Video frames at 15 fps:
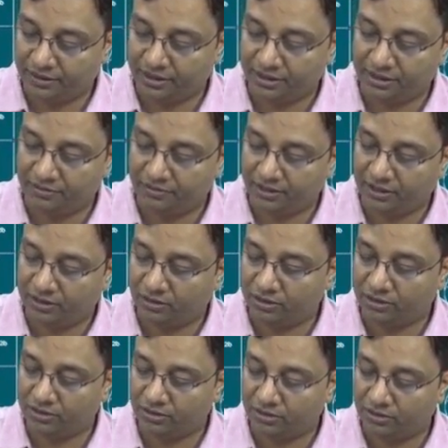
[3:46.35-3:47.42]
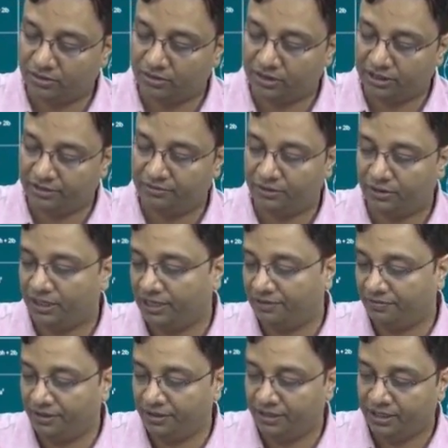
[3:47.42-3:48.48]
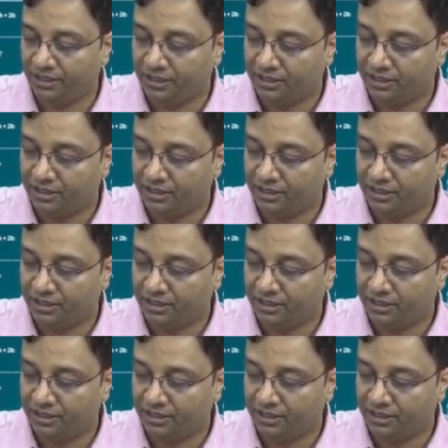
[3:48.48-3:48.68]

this will also give you 11.